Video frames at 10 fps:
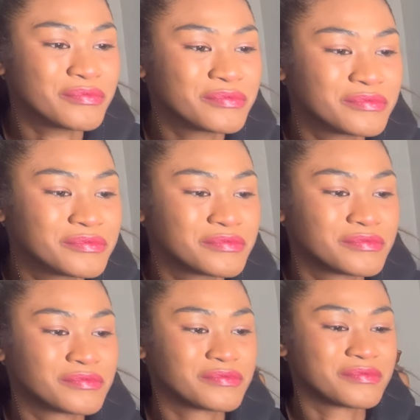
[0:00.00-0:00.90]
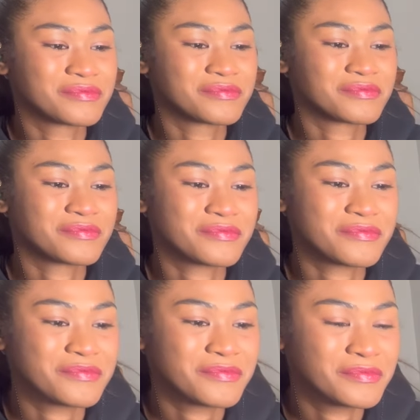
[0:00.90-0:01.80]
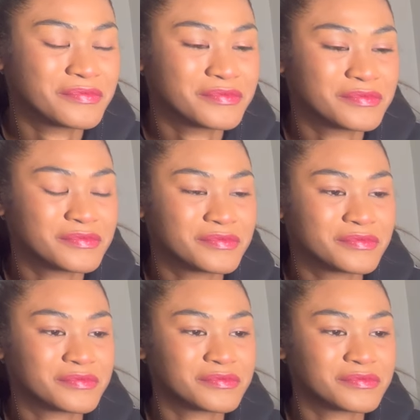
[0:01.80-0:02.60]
The person shown says nothing.